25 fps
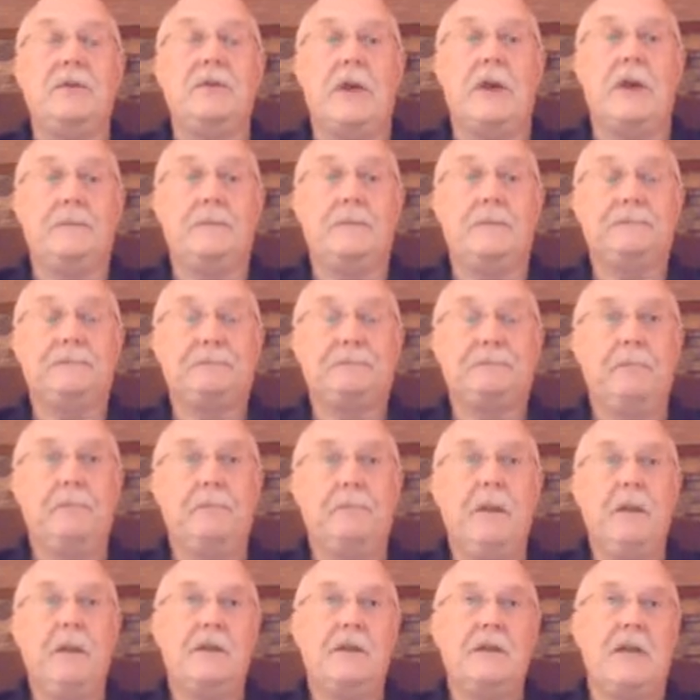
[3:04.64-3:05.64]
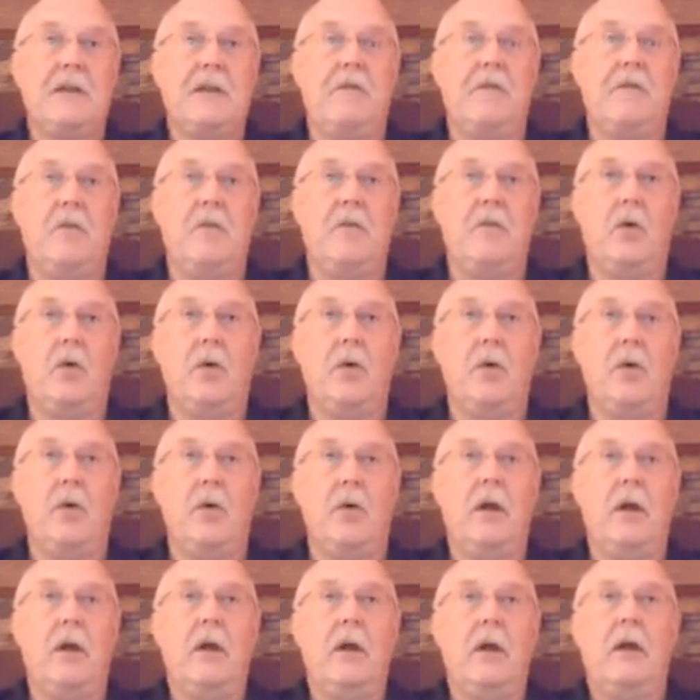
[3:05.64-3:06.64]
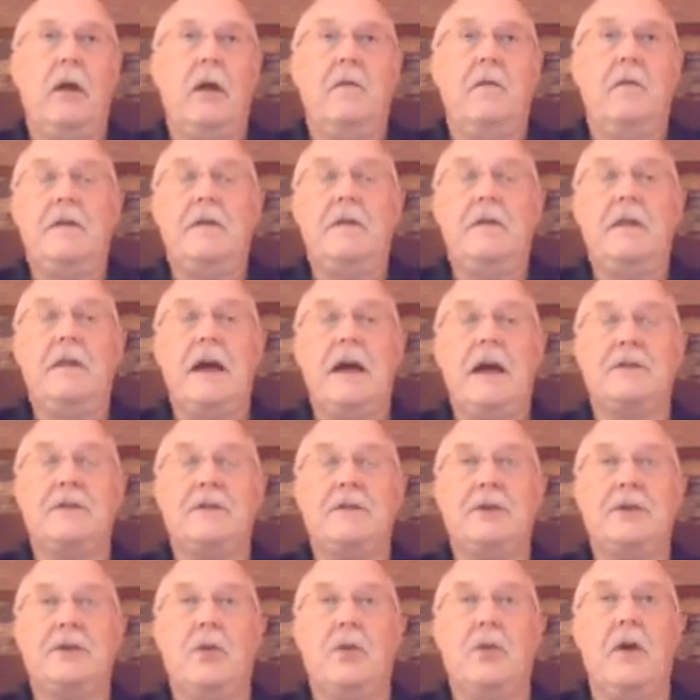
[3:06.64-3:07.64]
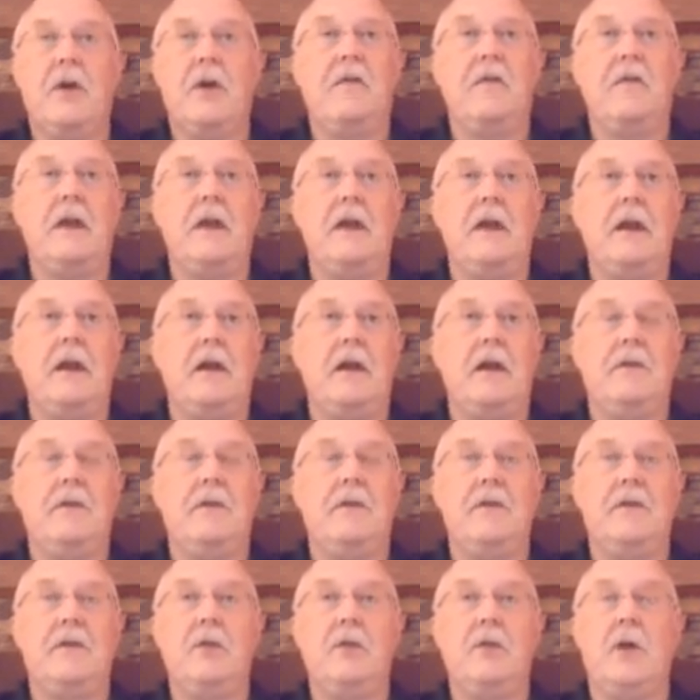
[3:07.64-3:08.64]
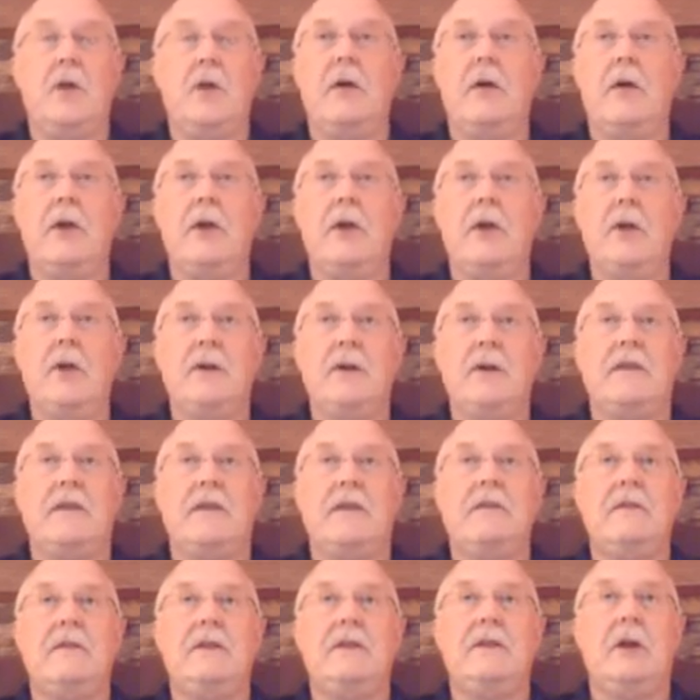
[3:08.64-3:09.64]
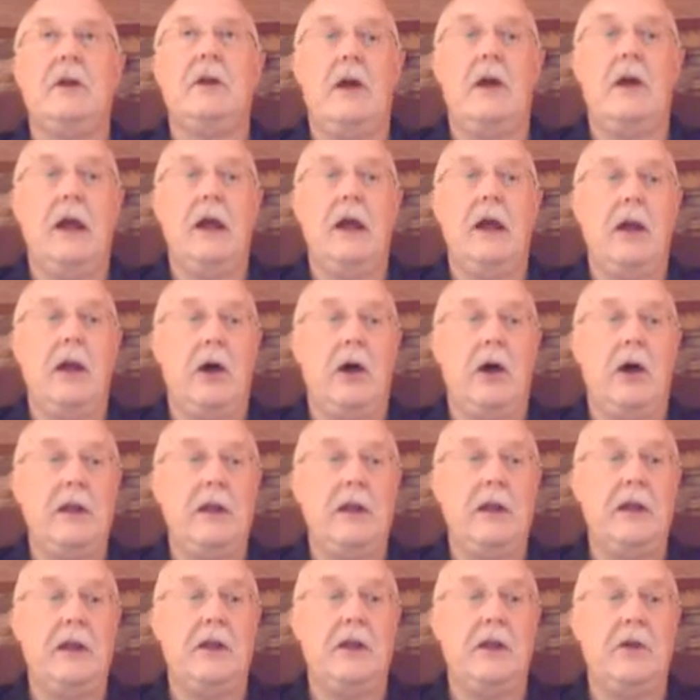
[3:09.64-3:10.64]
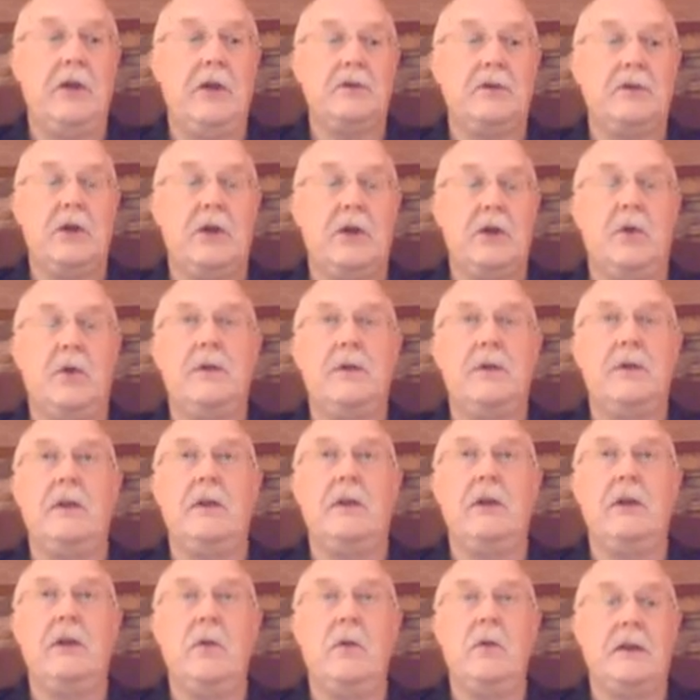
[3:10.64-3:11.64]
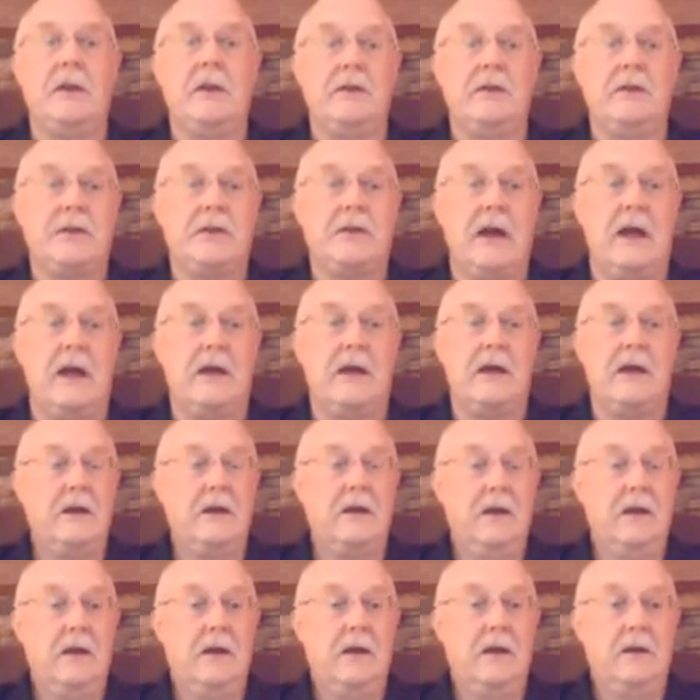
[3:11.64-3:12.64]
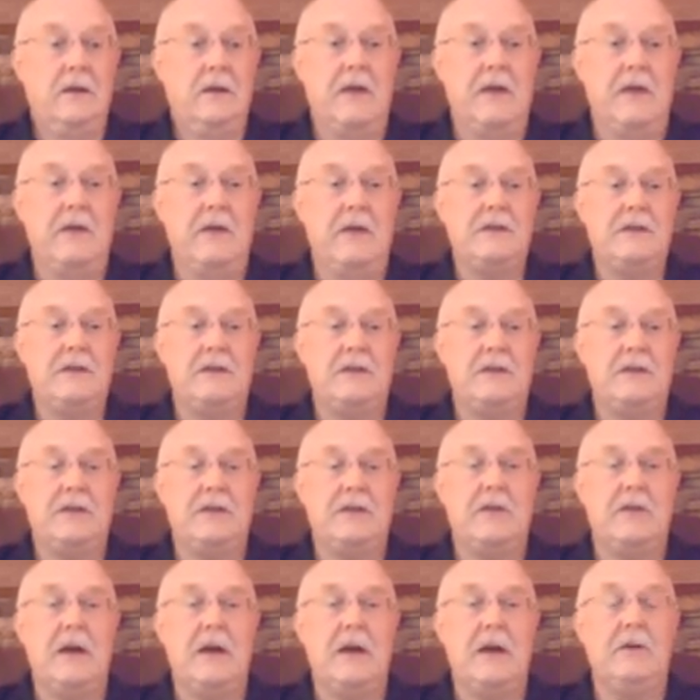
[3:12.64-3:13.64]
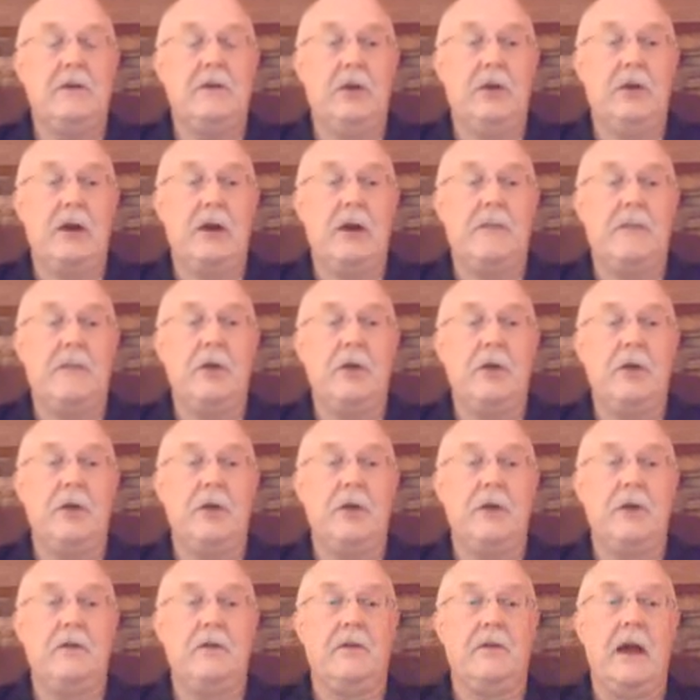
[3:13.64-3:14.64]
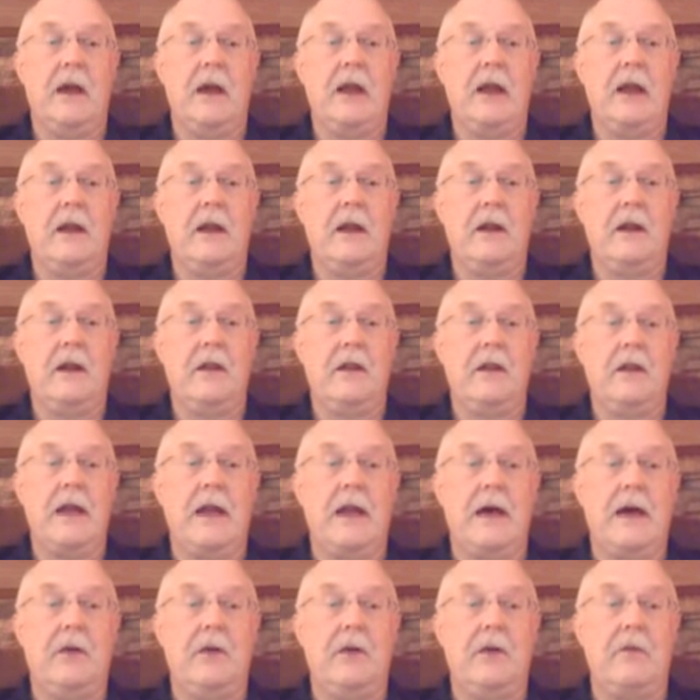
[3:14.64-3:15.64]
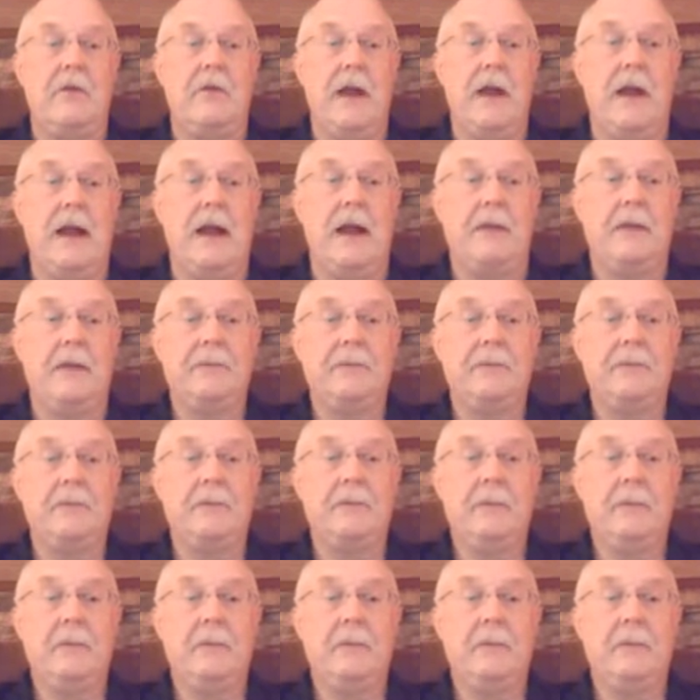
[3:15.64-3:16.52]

comes out, say for 50,000 square feet of a 2-hour UL 1709, all you need to do is go into the UL Design Fire Resistance Directory, look up the UL Design, and under the hourly rating,